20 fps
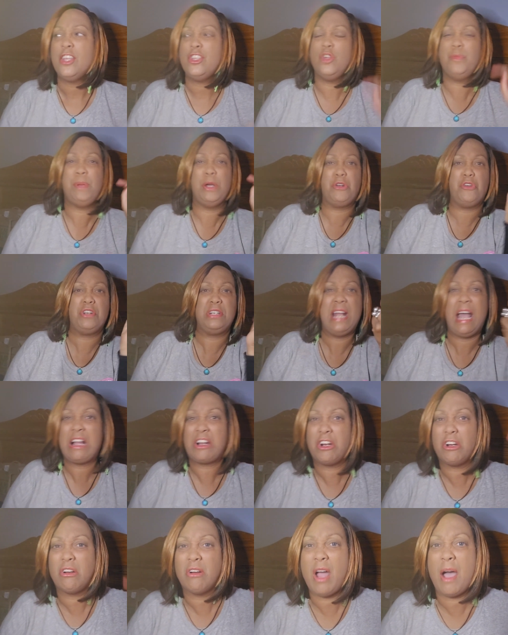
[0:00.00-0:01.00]
you better
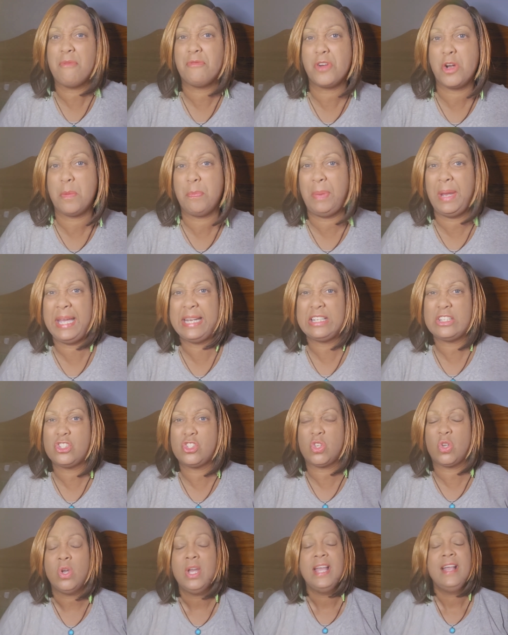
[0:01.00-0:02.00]
knock her off her
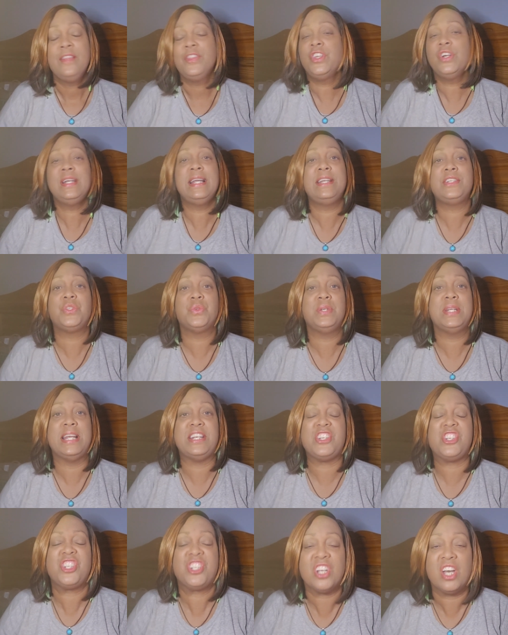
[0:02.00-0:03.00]
pedestal. They're not doing
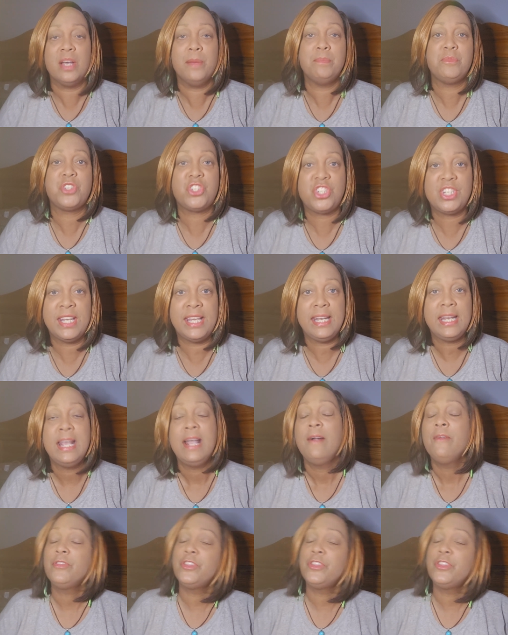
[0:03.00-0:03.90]
that dumb shit.